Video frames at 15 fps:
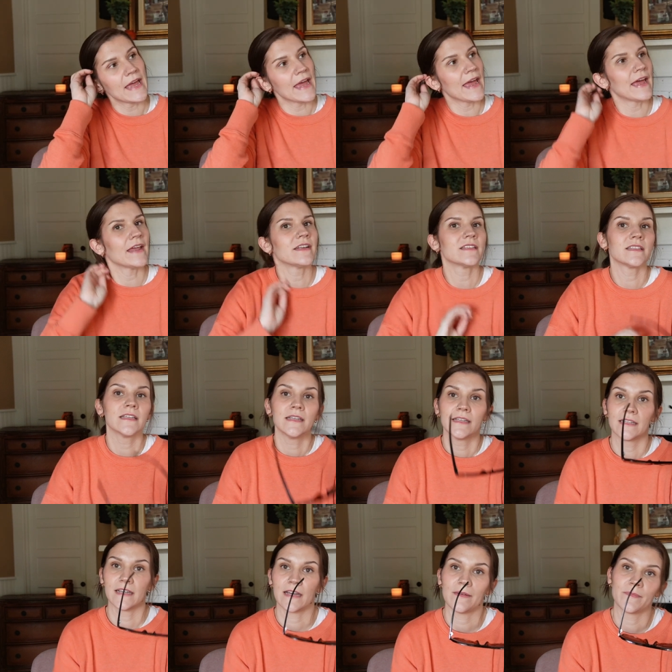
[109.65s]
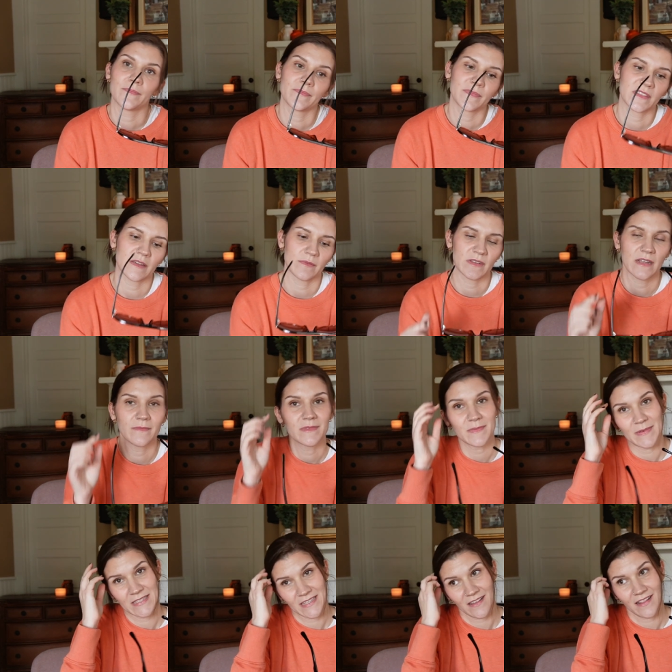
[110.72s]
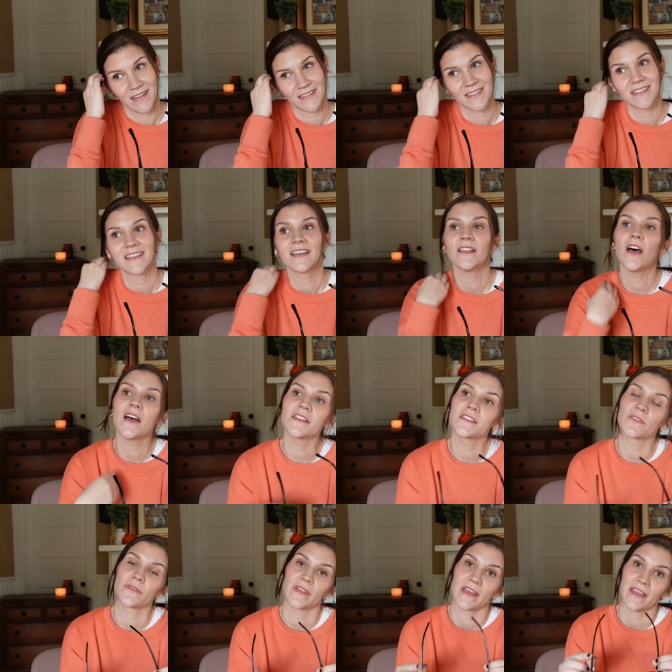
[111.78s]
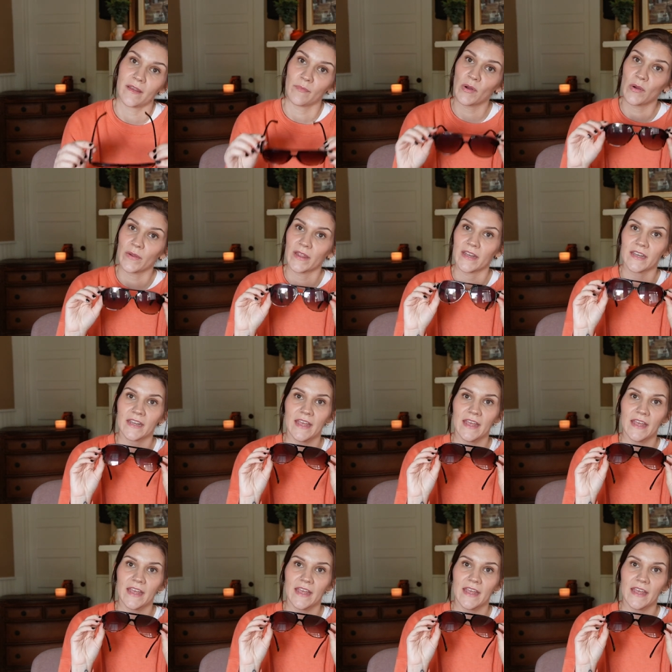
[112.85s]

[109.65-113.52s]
And um, sometimes my sunglasses get lost or they get broken